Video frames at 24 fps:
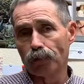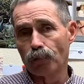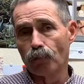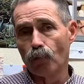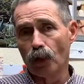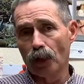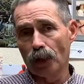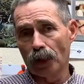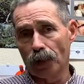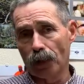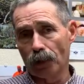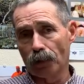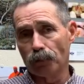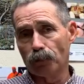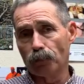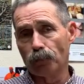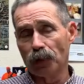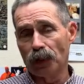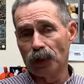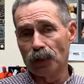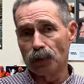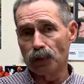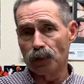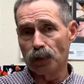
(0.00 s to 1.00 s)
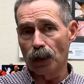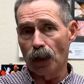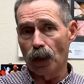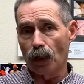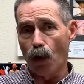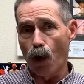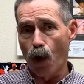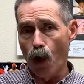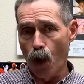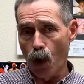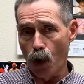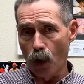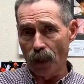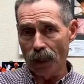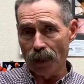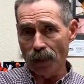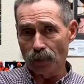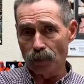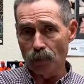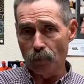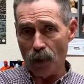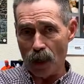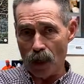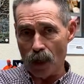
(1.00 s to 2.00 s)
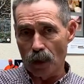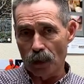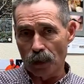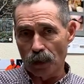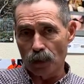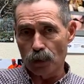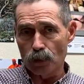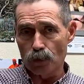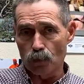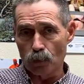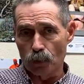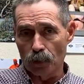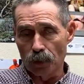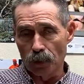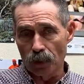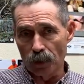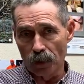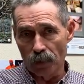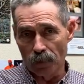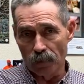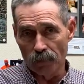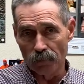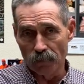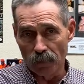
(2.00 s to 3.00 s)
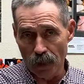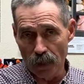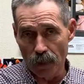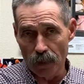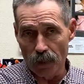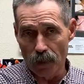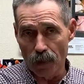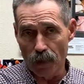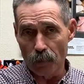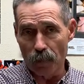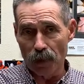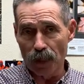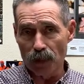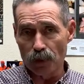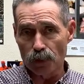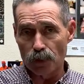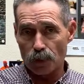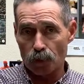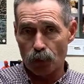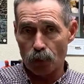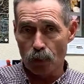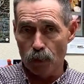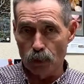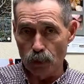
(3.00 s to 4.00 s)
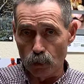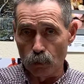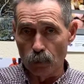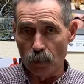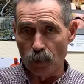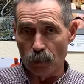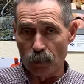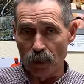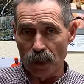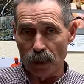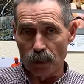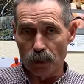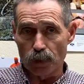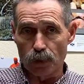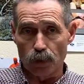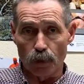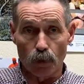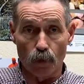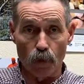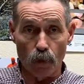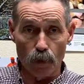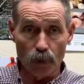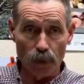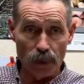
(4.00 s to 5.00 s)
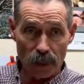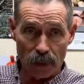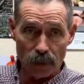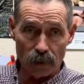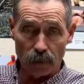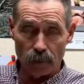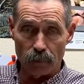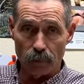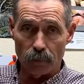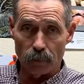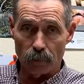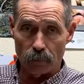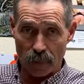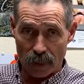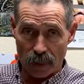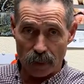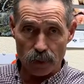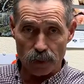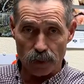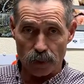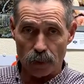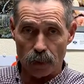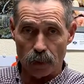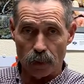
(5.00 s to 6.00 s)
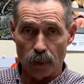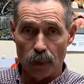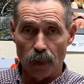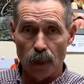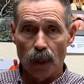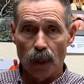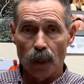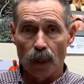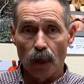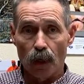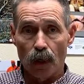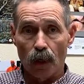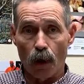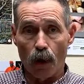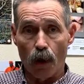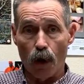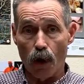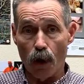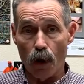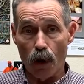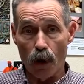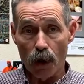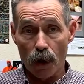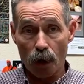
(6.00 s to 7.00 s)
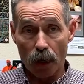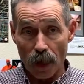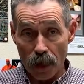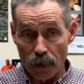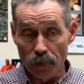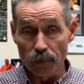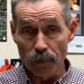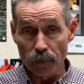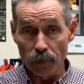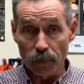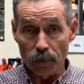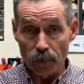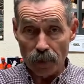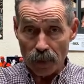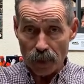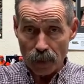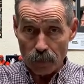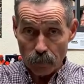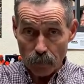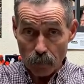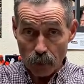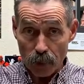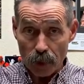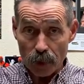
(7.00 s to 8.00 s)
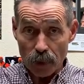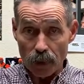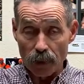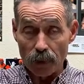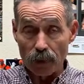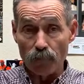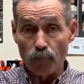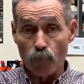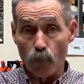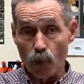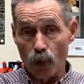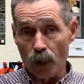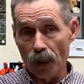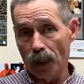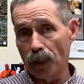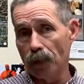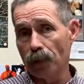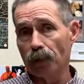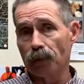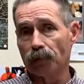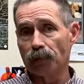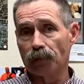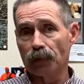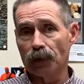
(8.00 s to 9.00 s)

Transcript: One Health means that all antibiotics, whether they're in veterinary medicine or human medicine or dental medicine, are under the umbrella of One Health.